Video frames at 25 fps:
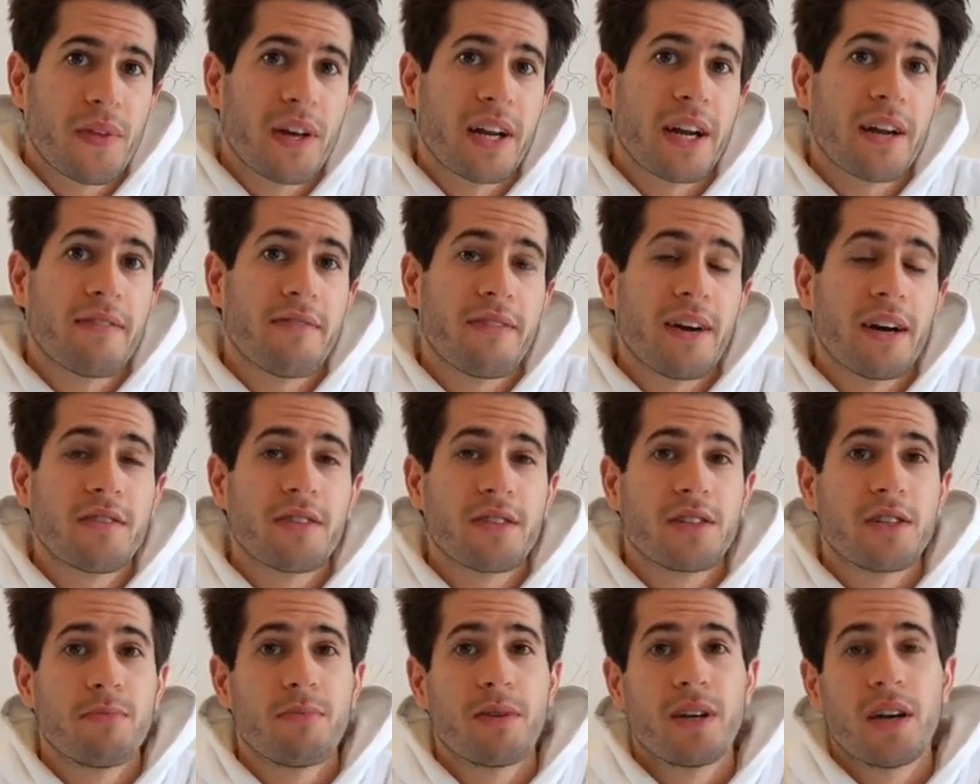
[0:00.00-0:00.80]
and I found
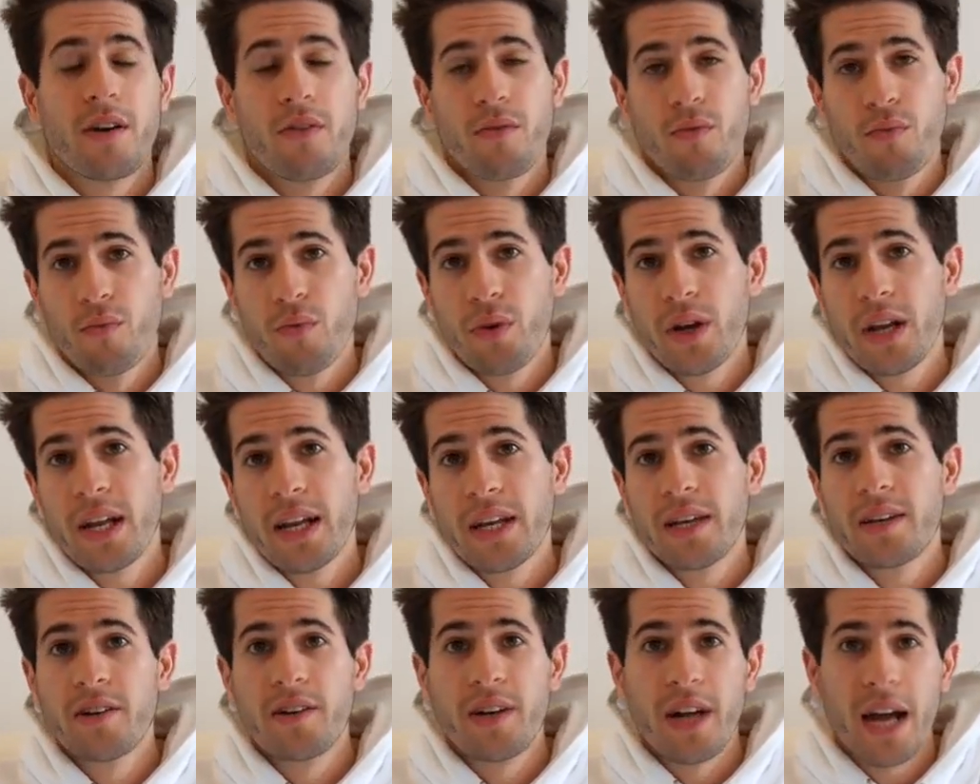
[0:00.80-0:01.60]
it to be a
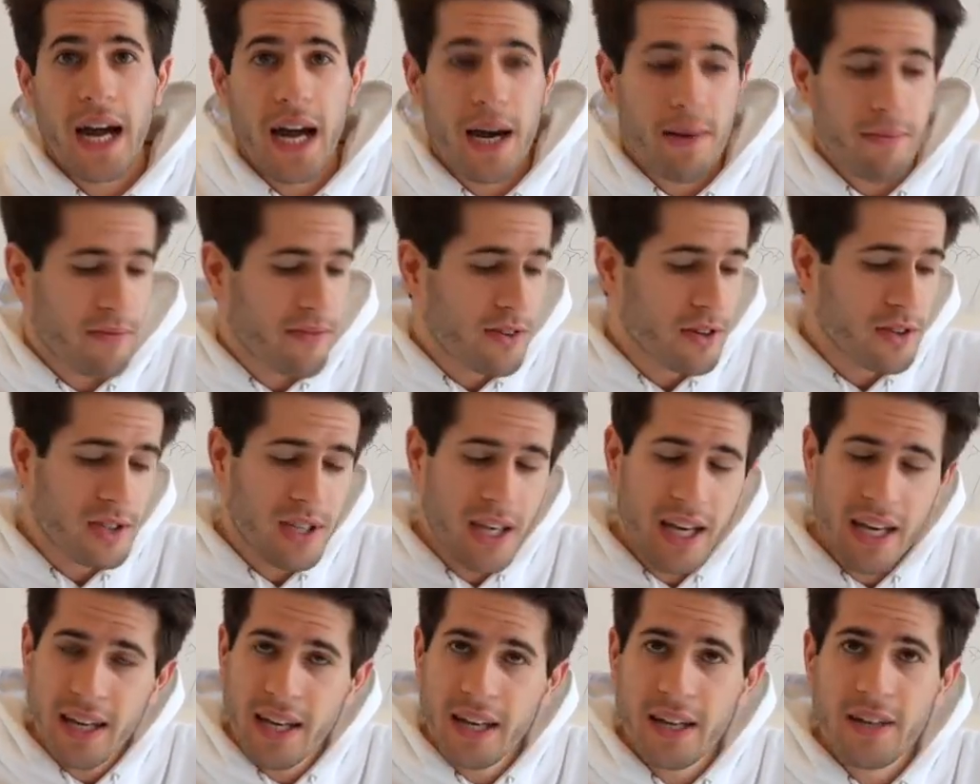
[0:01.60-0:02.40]
really good app for
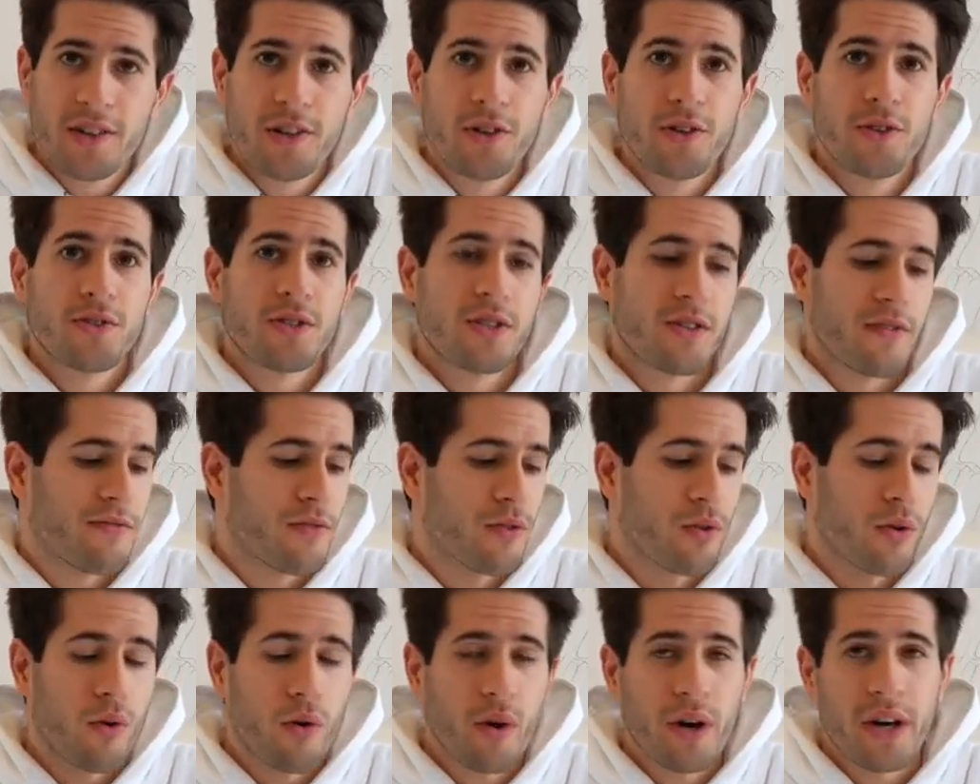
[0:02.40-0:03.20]
taking notes,
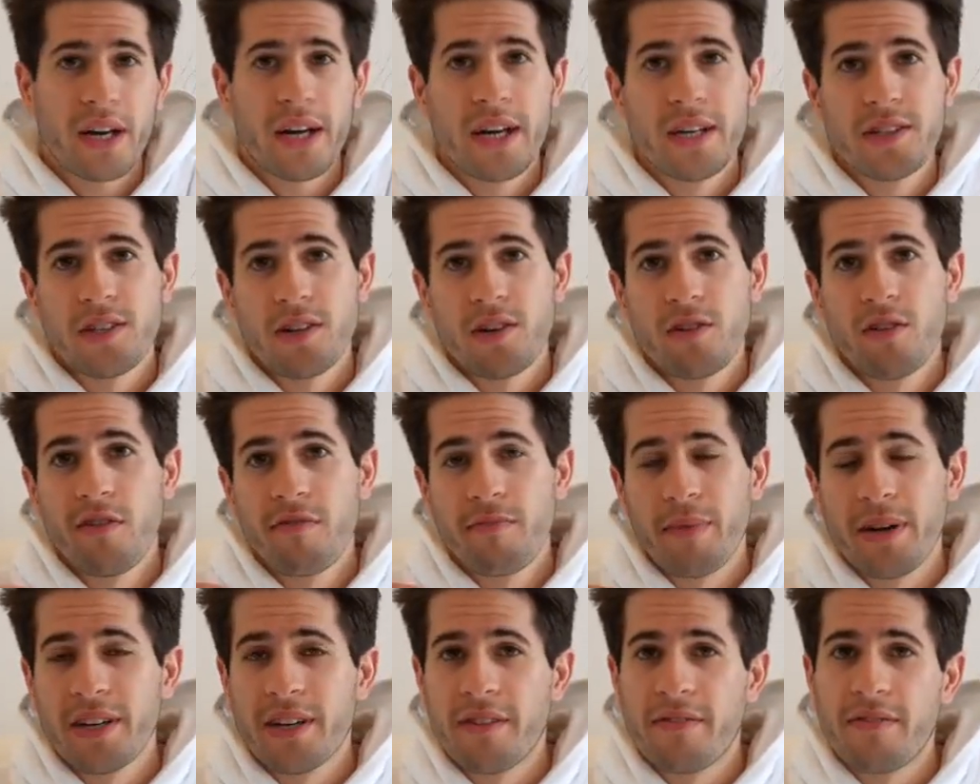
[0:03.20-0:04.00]
for organizing all
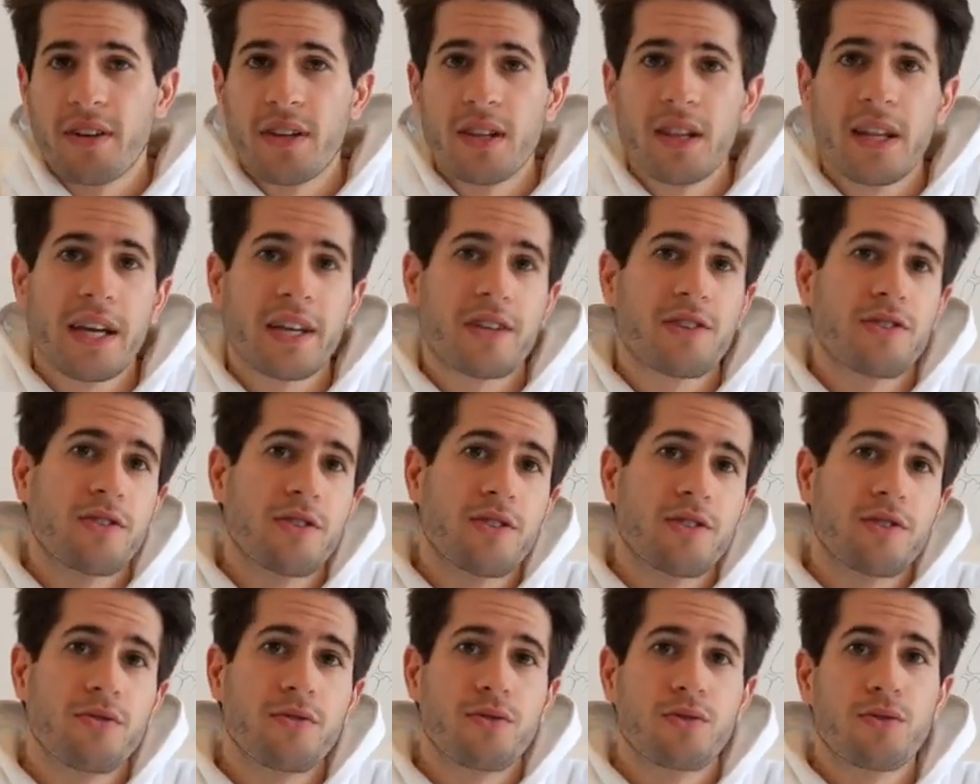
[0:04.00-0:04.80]
of my different
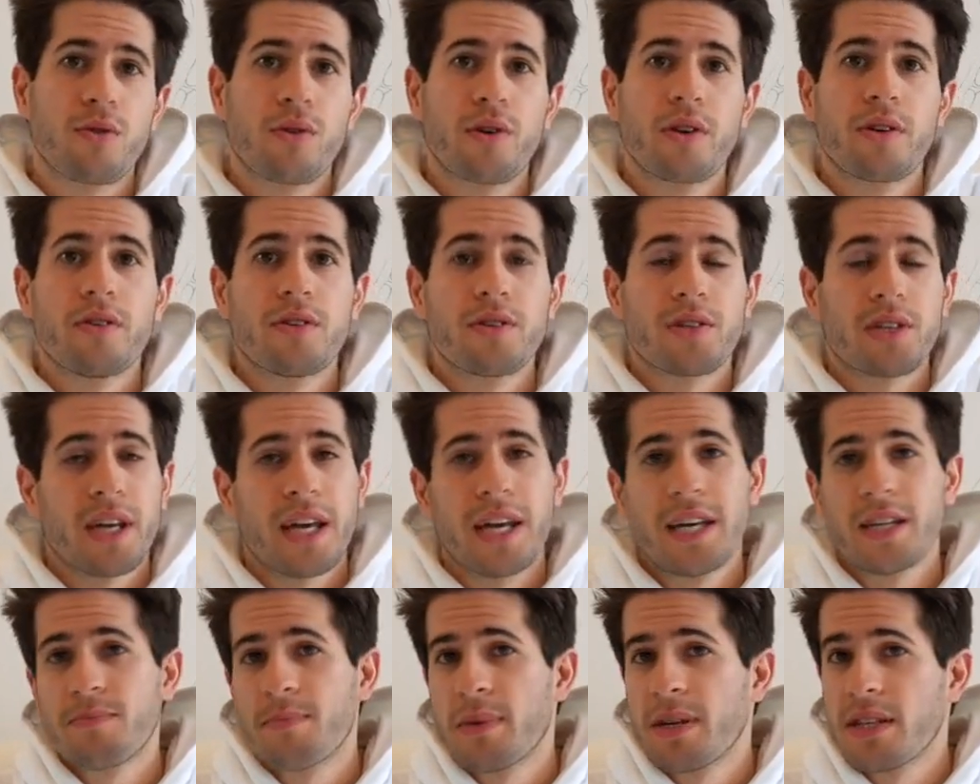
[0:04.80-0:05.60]
lectures, tutorials,
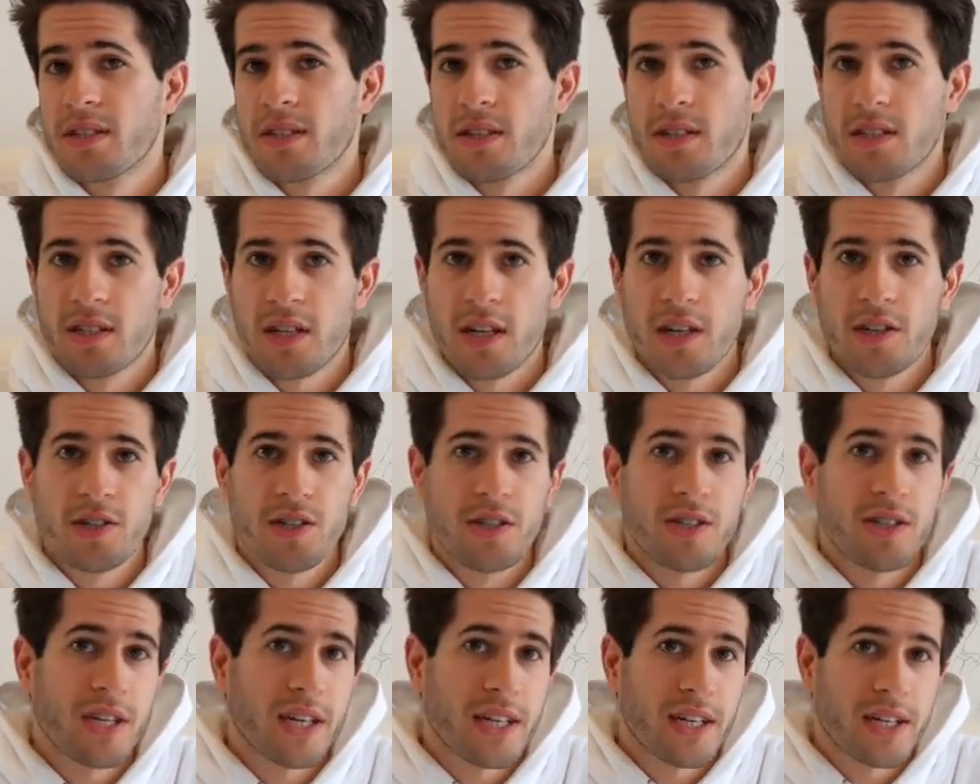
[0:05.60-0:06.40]
case-based
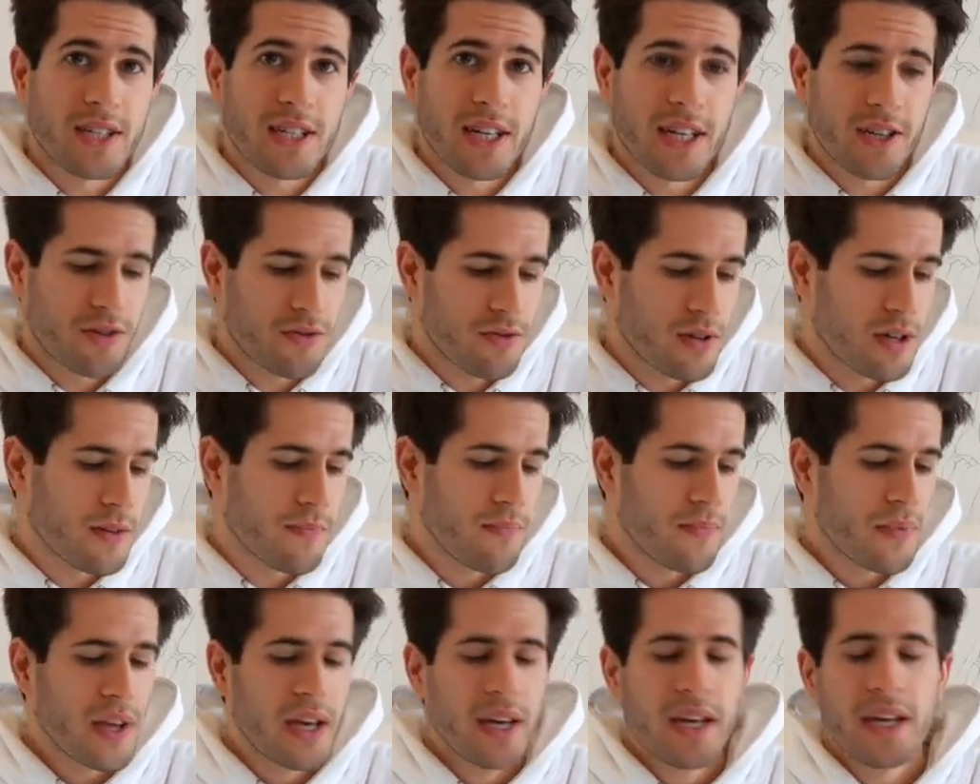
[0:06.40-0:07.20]
discussions, et cetera.